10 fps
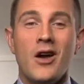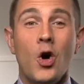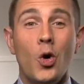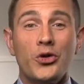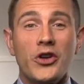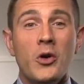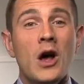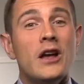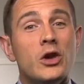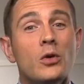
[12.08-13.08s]
Also,
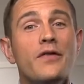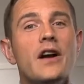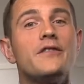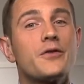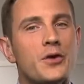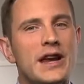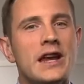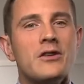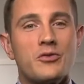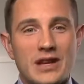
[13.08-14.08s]
you'll find free
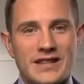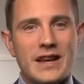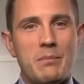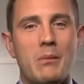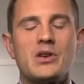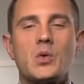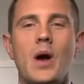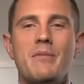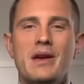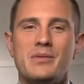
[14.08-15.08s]
recently published
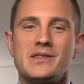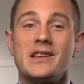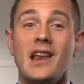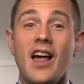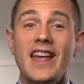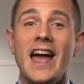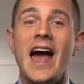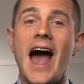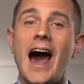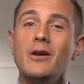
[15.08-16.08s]
white papers like
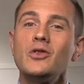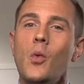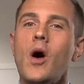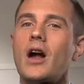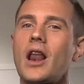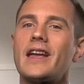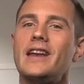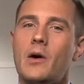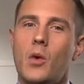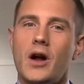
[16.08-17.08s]
How to Work Like a
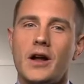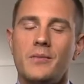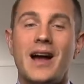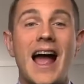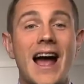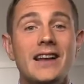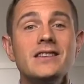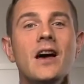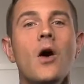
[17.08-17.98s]
Network and